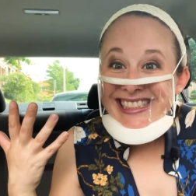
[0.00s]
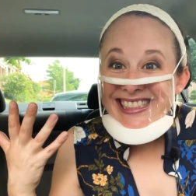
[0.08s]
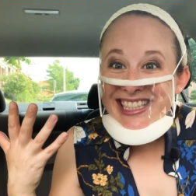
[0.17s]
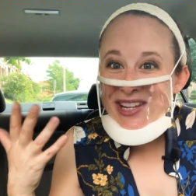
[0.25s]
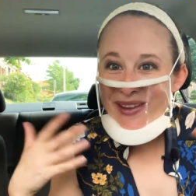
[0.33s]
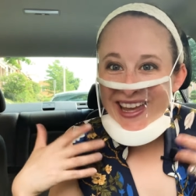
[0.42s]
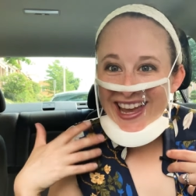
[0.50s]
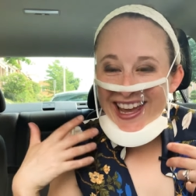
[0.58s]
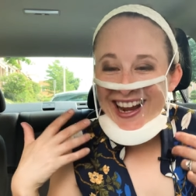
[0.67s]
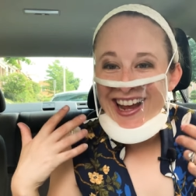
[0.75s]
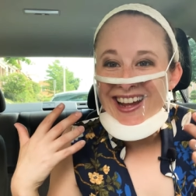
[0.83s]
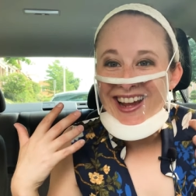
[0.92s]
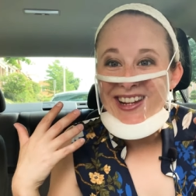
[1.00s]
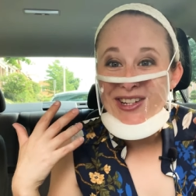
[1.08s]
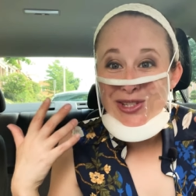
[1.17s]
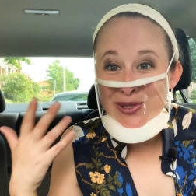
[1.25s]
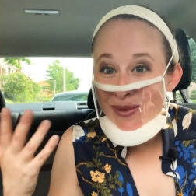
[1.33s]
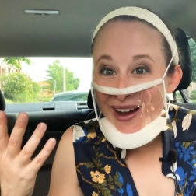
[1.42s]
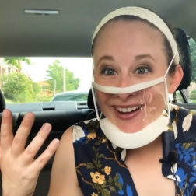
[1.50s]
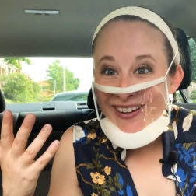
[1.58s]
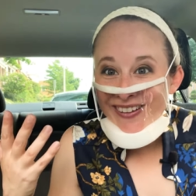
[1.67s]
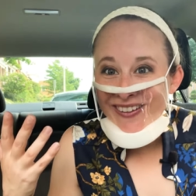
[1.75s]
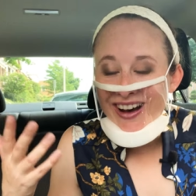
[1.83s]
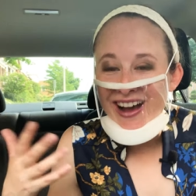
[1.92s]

see me and I, I can smile.